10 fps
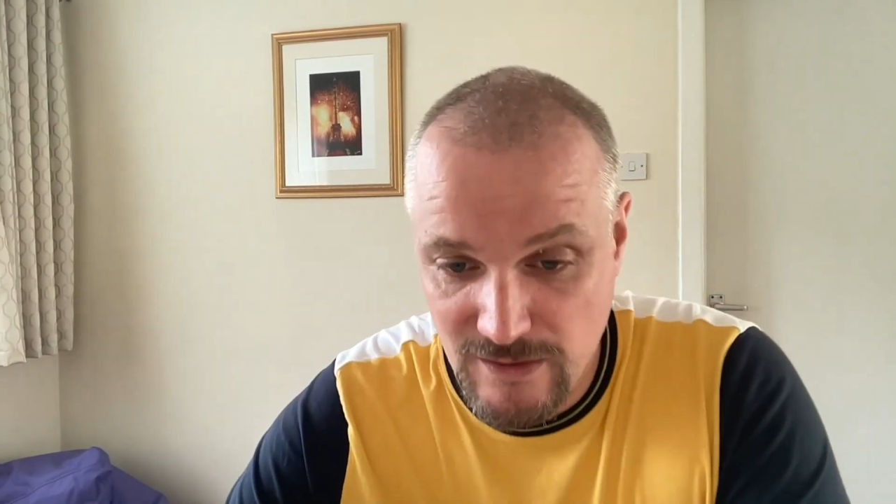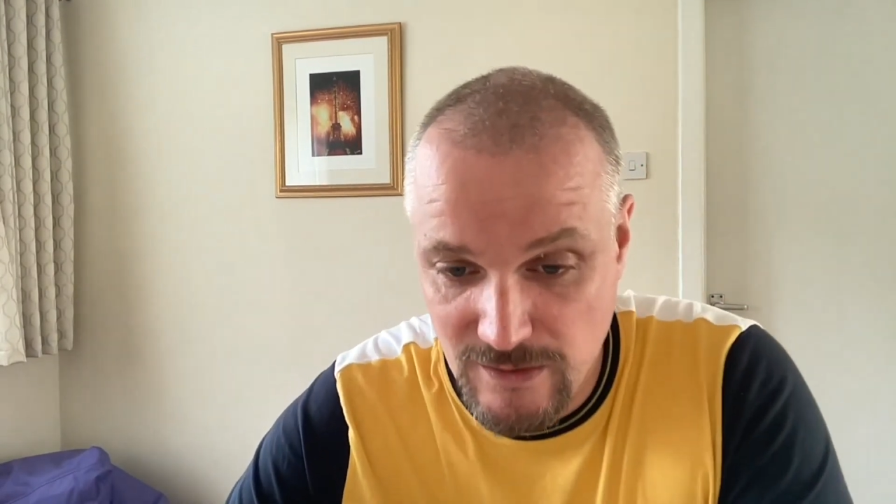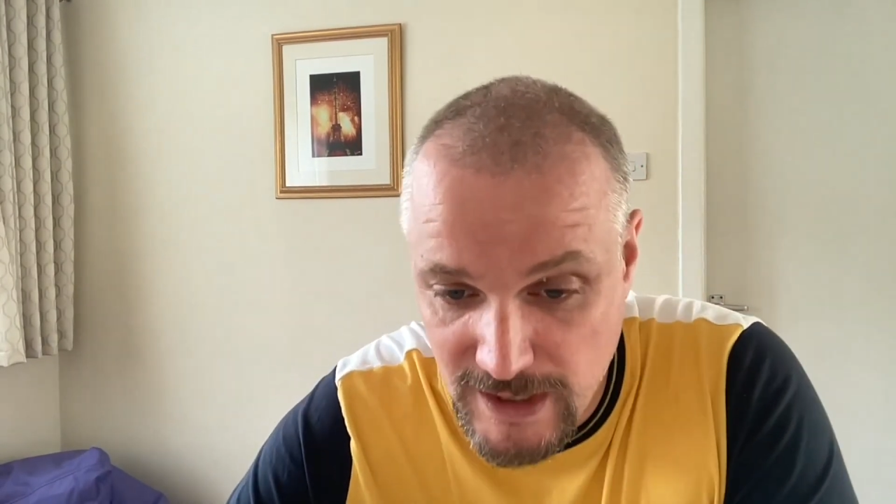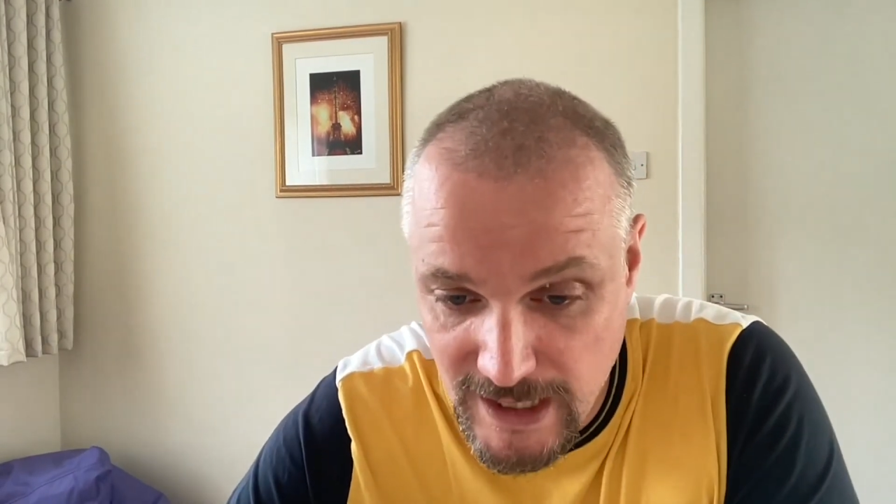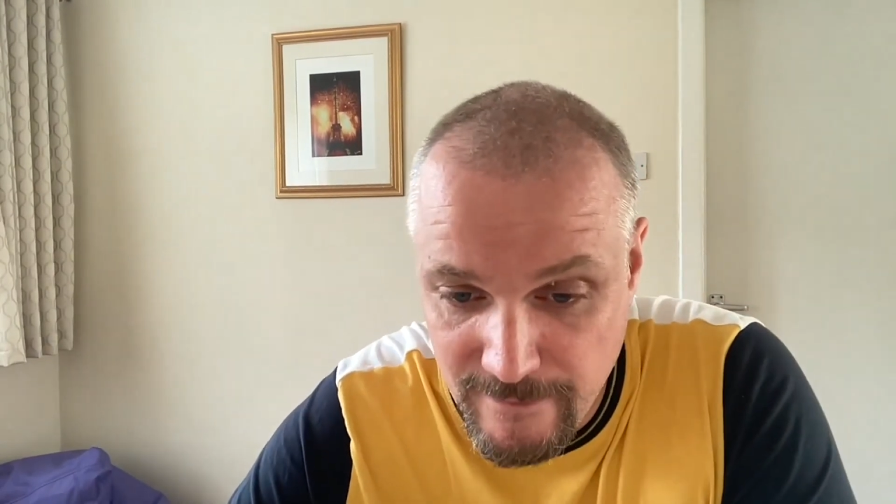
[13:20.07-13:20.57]

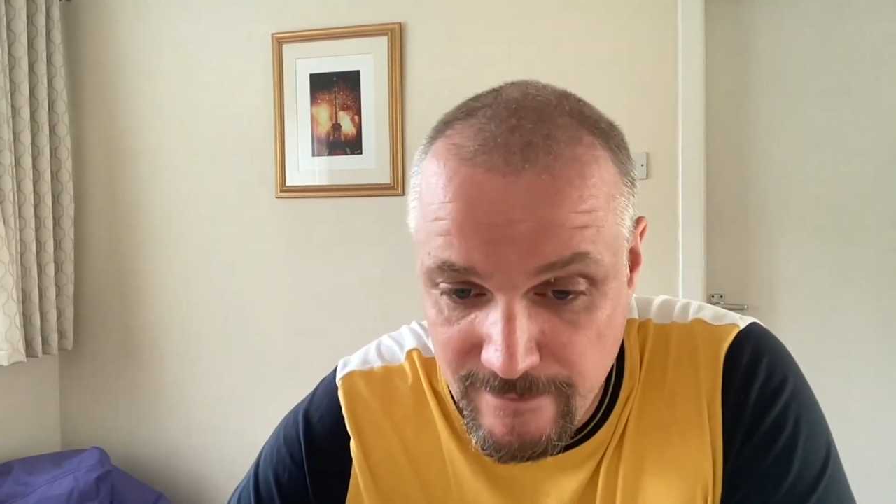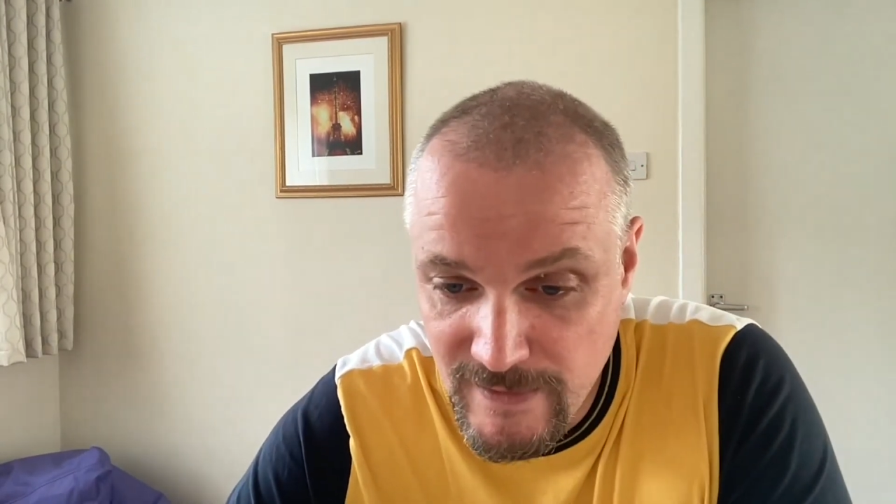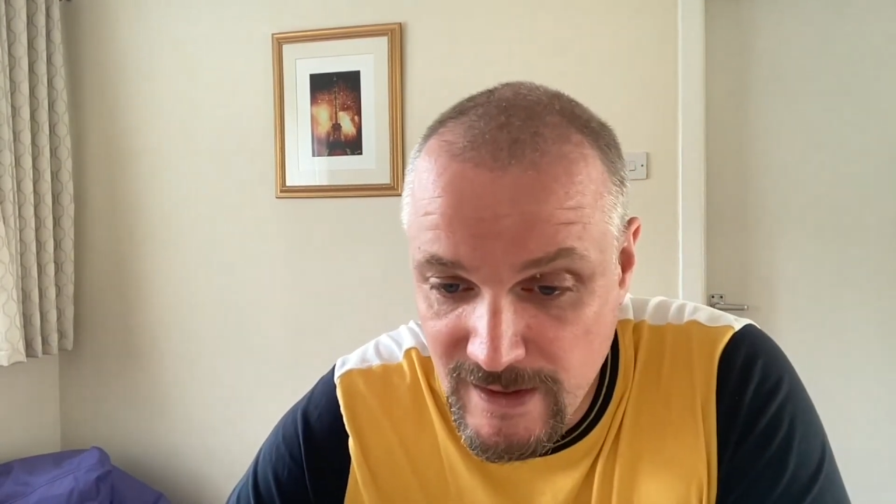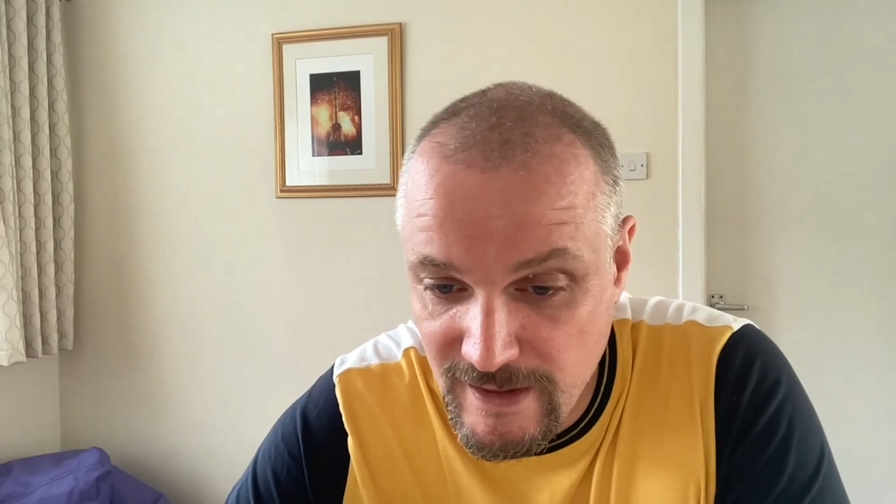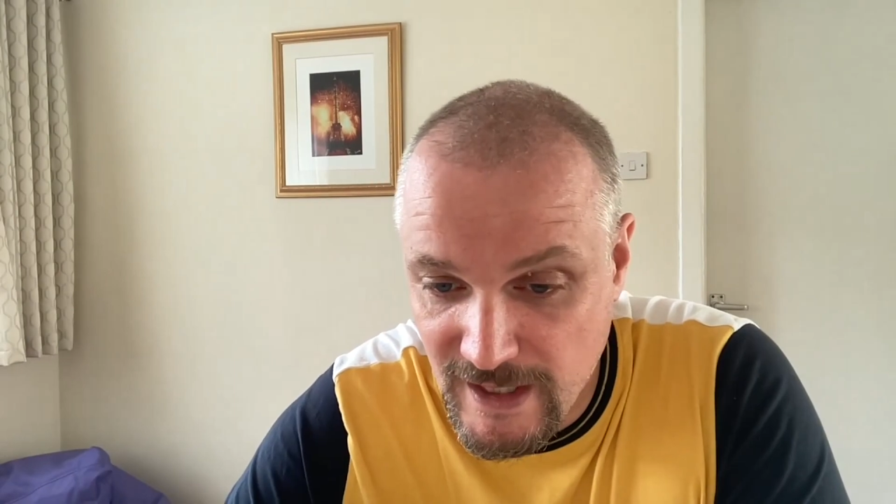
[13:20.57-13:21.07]
Okay.
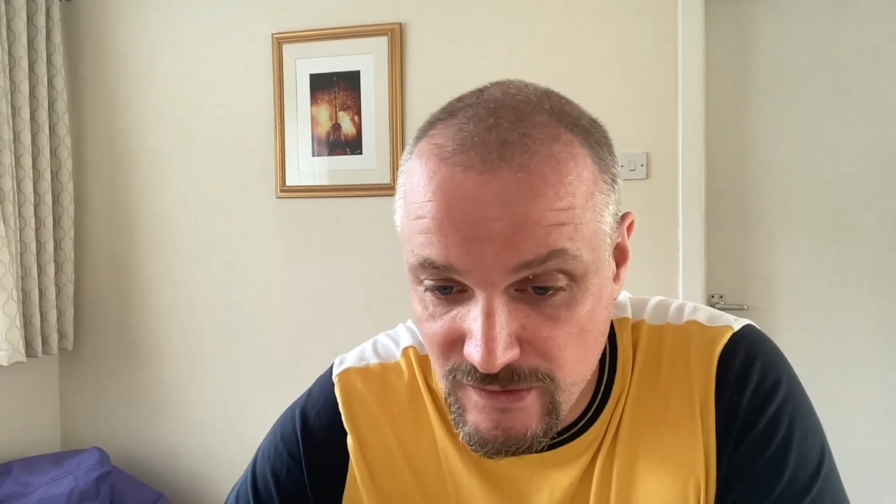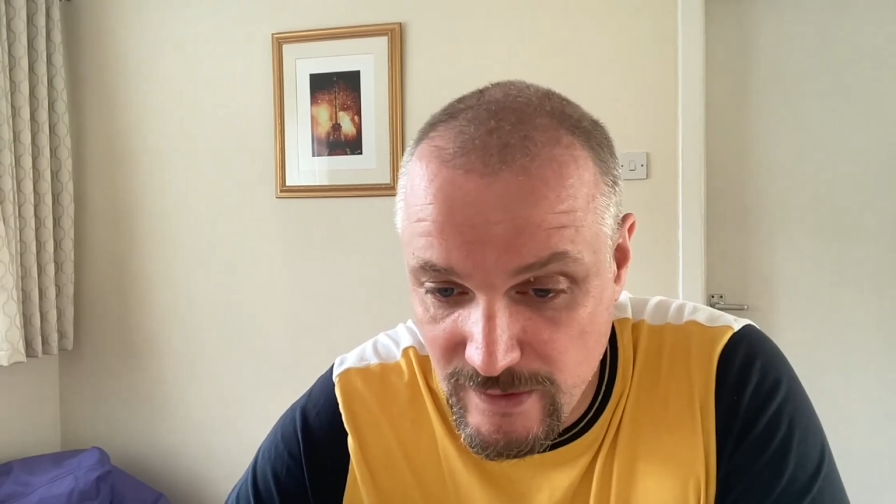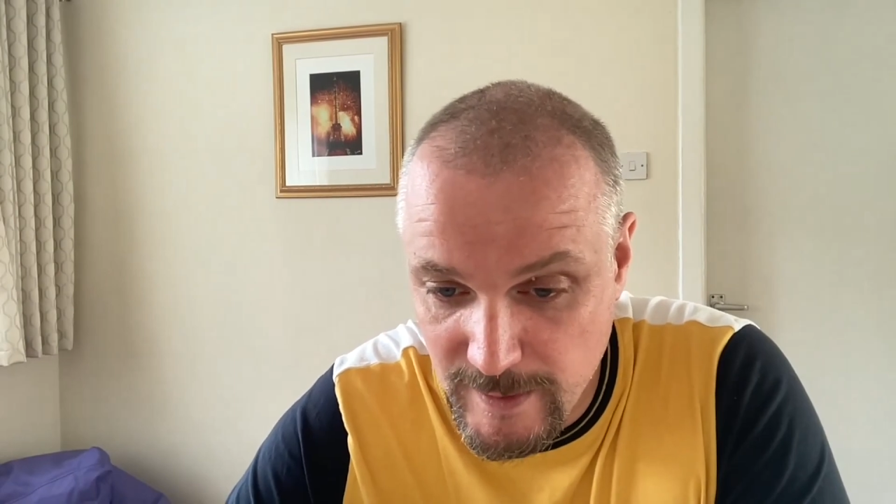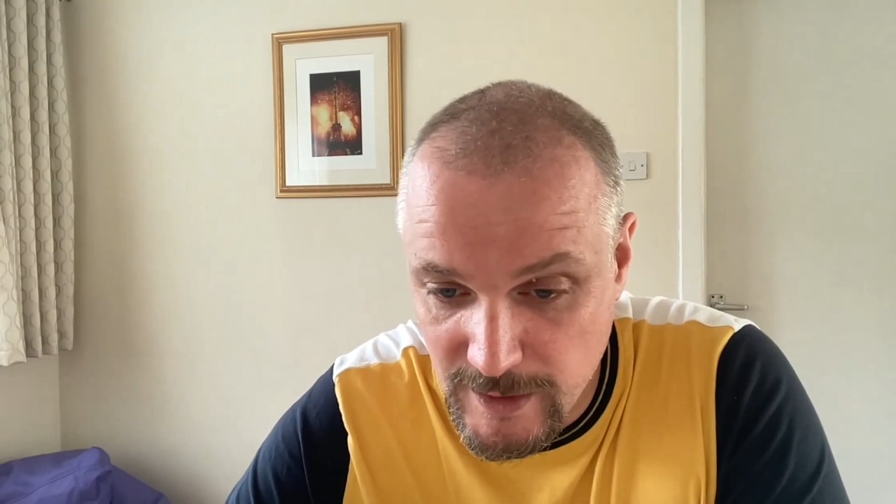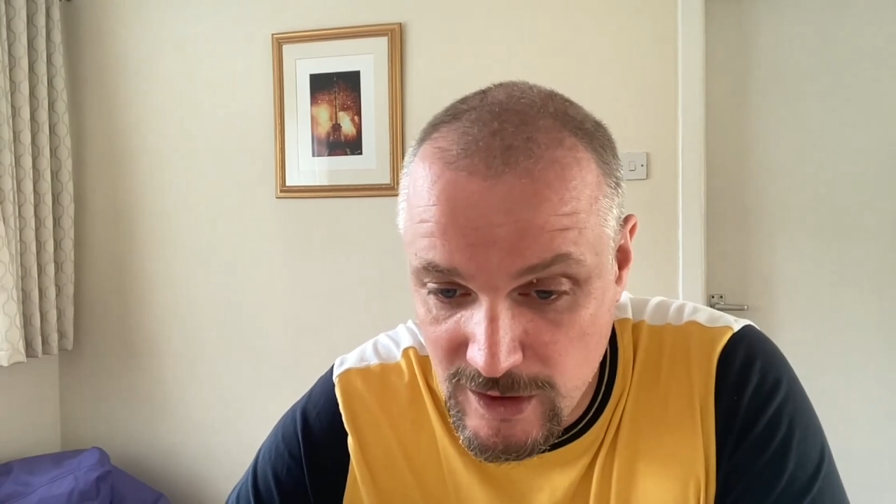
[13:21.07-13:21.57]
Thanks very
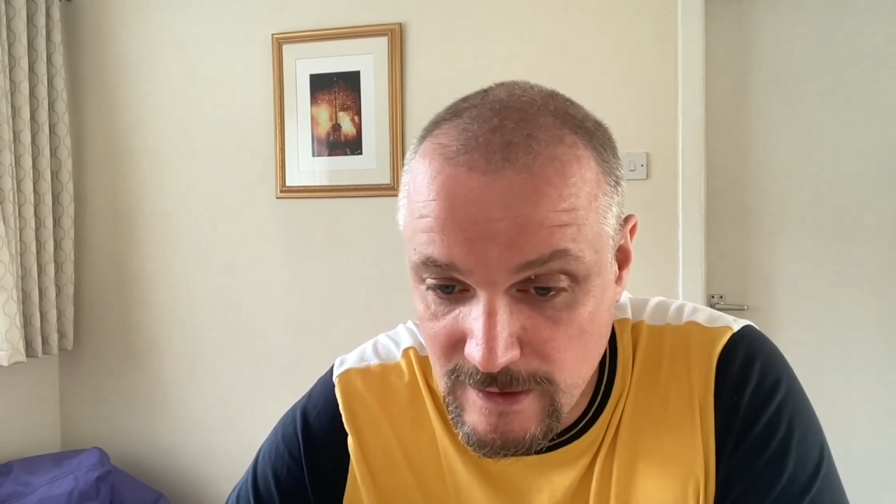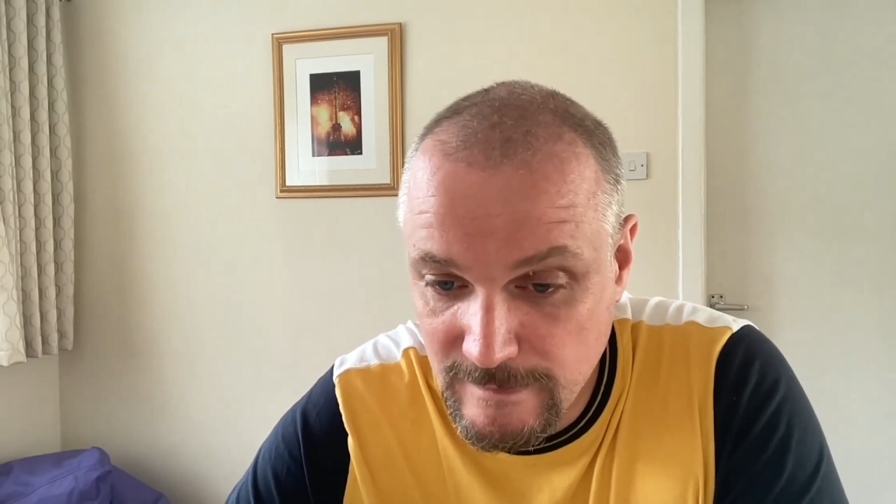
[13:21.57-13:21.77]
much.